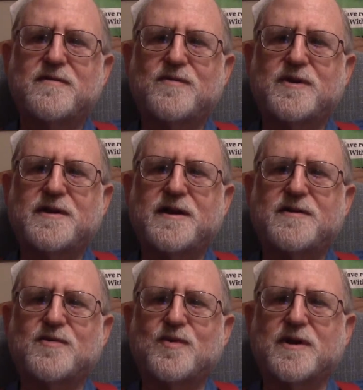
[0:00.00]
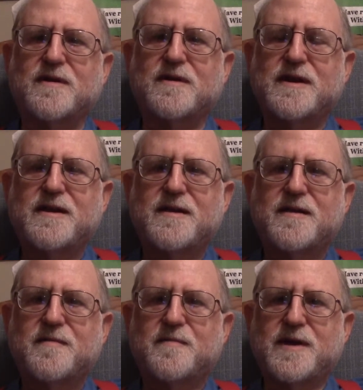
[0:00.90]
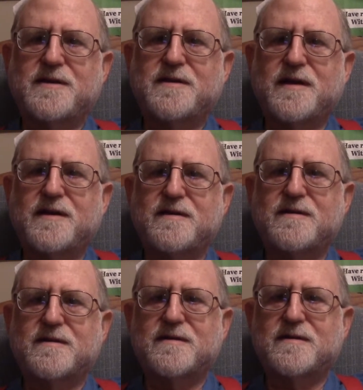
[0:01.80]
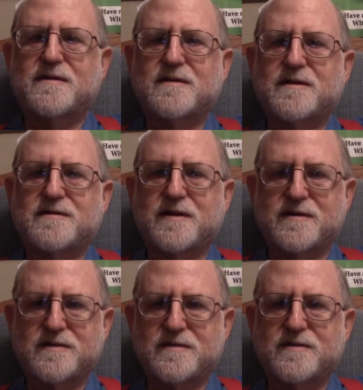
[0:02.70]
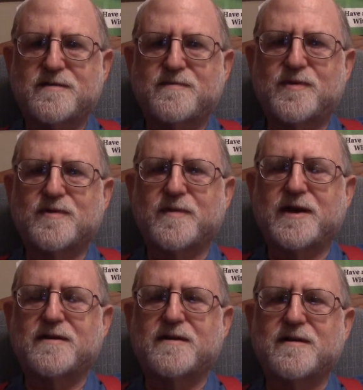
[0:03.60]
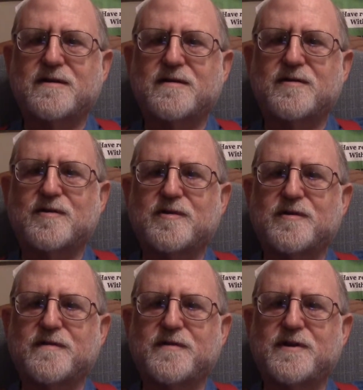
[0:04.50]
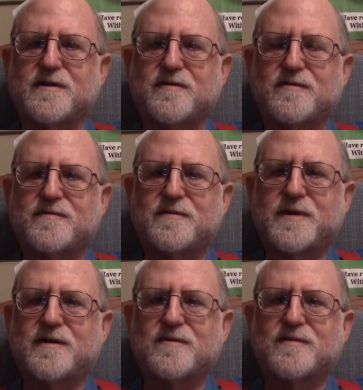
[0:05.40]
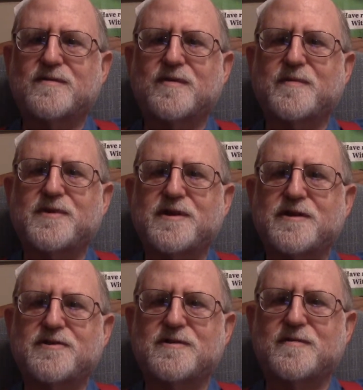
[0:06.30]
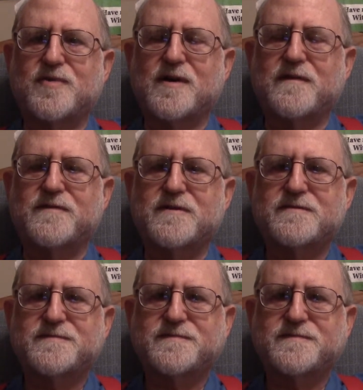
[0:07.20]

would tend to want to maintain, as I spoke about in an earlier video about reputation and profit,